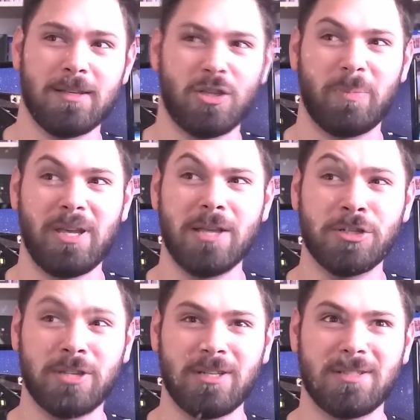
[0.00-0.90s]
So it'll be
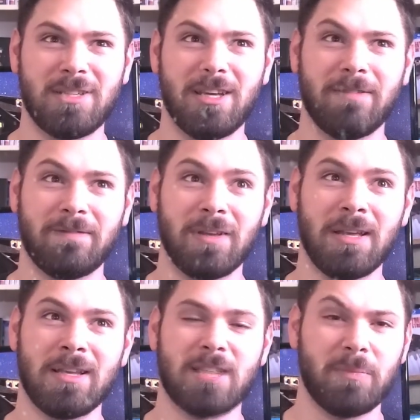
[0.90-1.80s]
interesting to see if
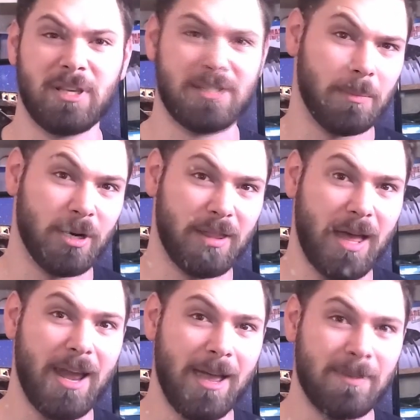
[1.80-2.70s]
something similar to
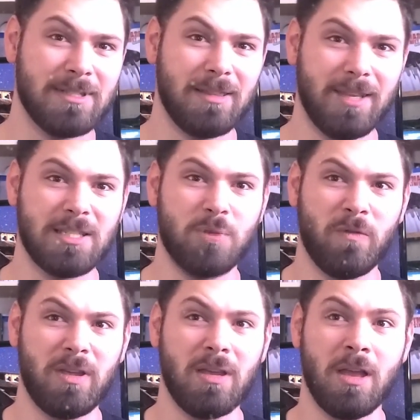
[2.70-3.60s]
that happens in this
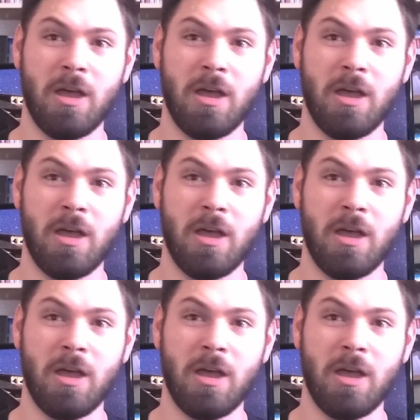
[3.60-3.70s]
movie,